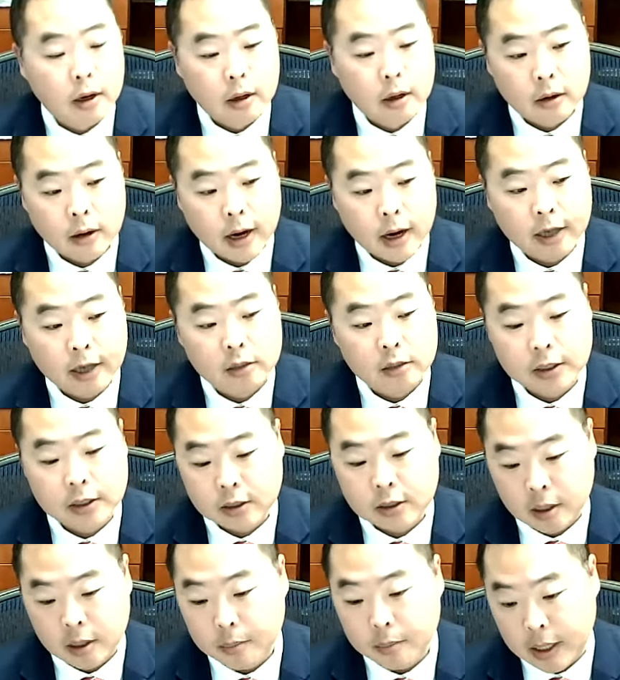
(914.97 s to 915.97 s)
there has to be
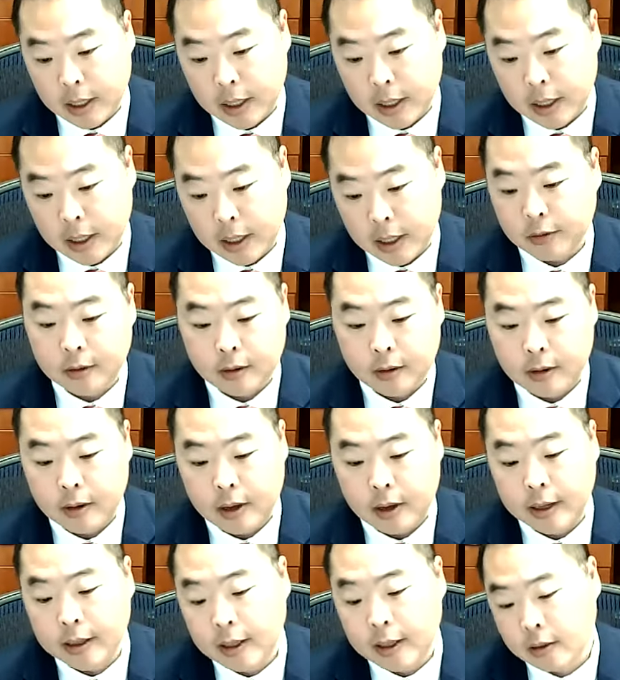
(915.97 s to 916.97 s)
some means, or
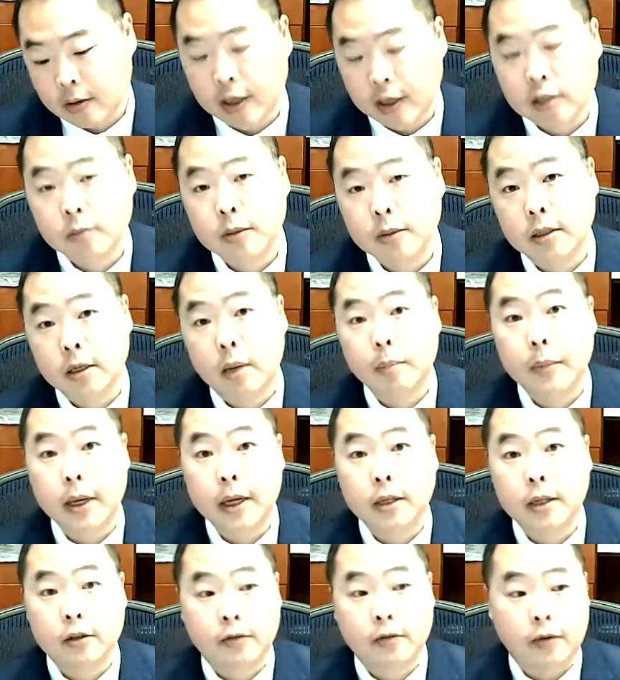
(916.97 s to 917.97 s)
the idea there has to be some
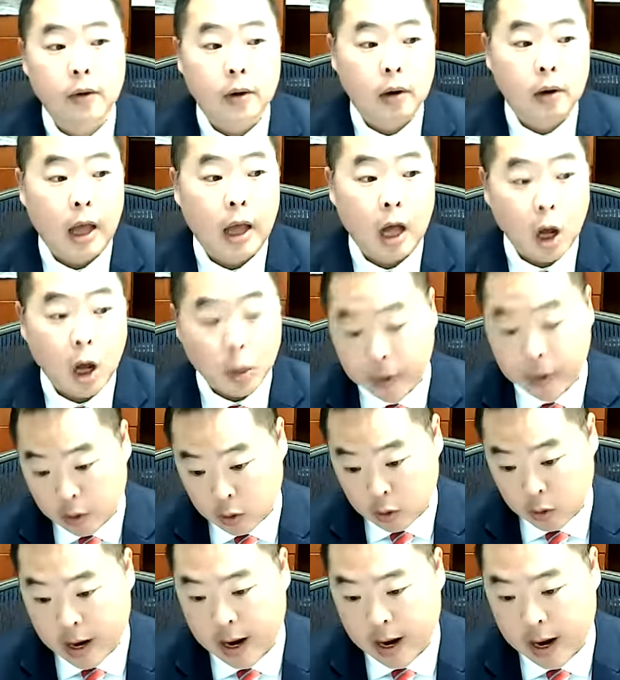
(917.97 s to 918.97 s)
means of helping
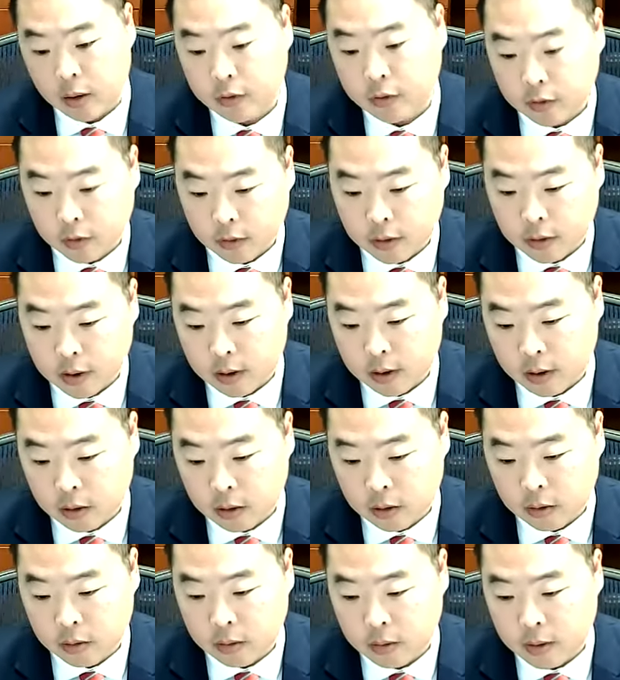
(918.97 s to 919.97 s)
you out so that
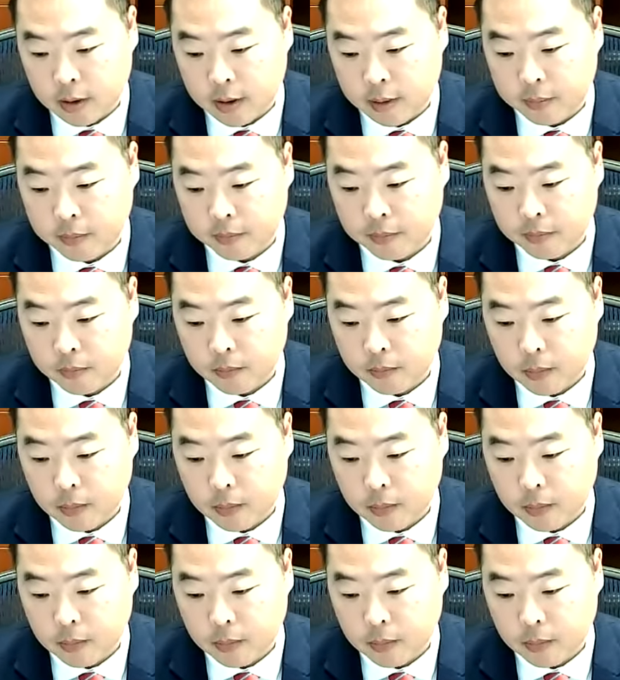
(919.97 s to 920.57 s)
you